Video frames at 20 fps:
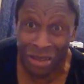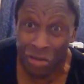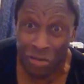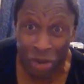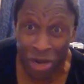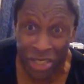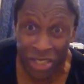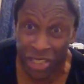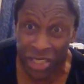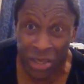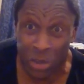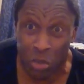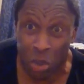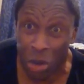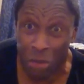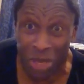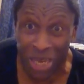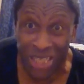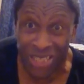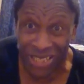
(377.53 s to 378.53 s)
racism
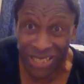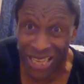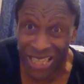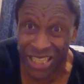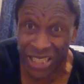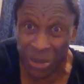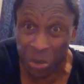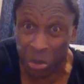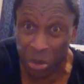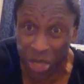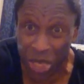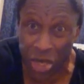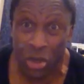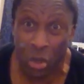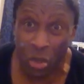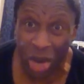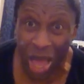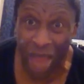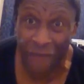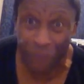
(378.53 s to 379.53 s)
won't exist within
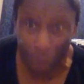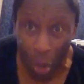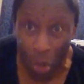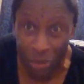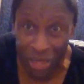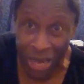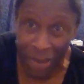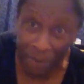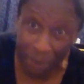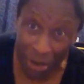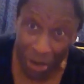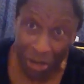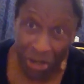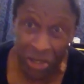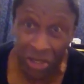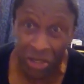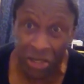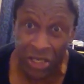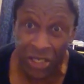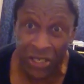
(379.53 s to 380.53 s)
your life or that
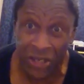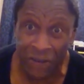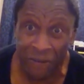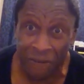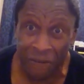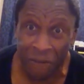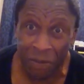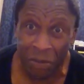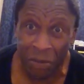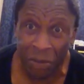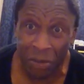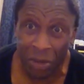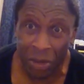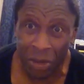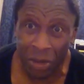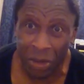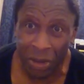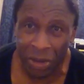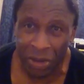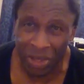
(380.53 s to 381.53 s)
person's.
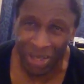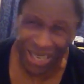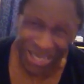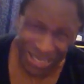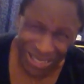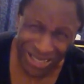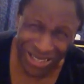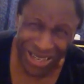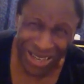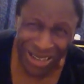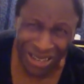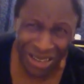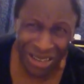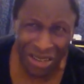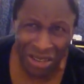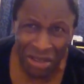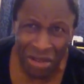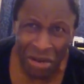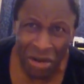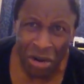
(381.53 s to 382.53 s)
So let's,
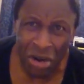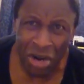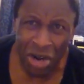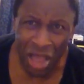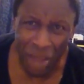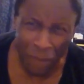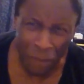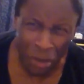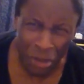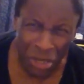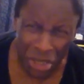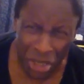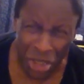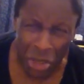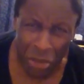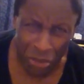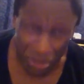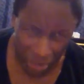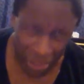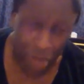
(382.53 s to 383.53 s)
if we're going to
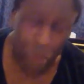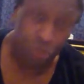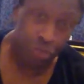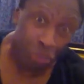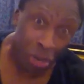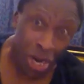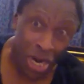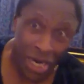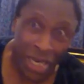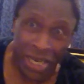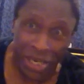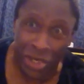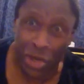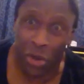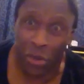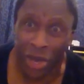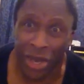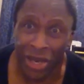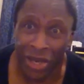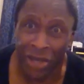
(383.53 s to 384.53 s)
do this, let's really
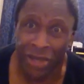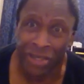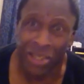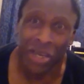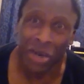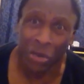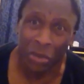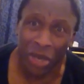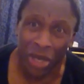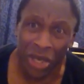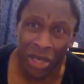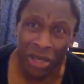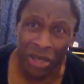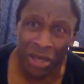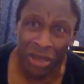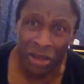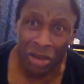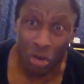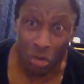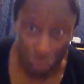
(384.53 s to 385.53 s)
do it, shall we?
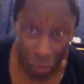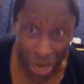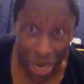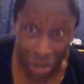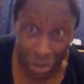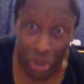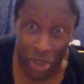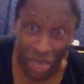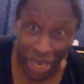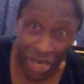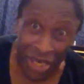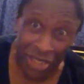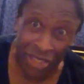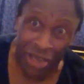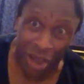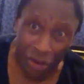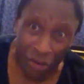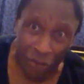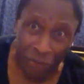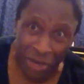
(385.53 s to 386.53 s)
Re-educate
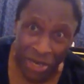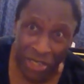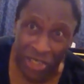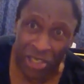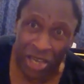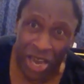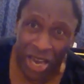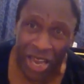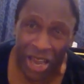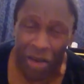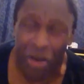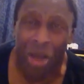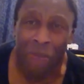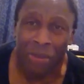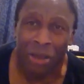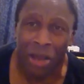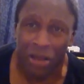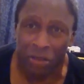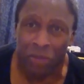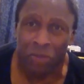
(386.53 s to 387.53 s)
yourself from inside out
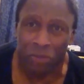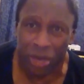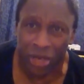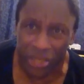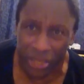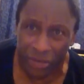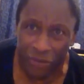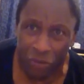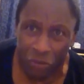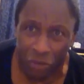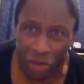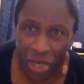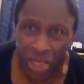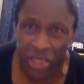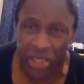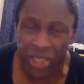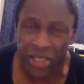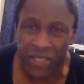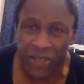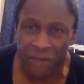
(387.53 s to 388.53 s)
about different
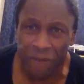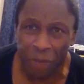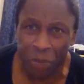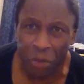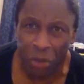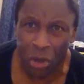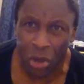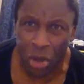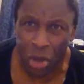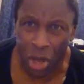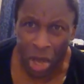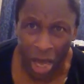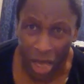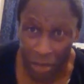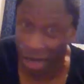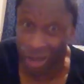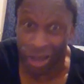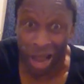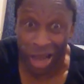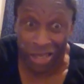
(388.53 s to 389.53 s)
races.
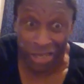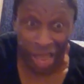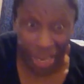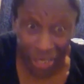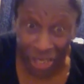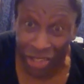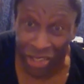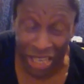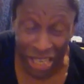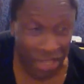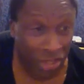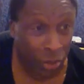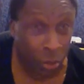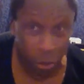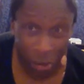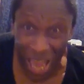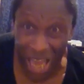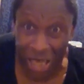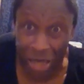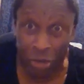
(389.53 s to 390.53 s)
And I'd like to say just
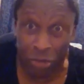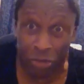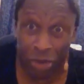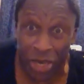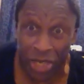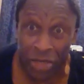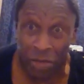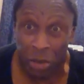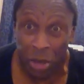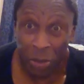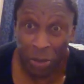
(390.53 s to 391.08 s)
black race,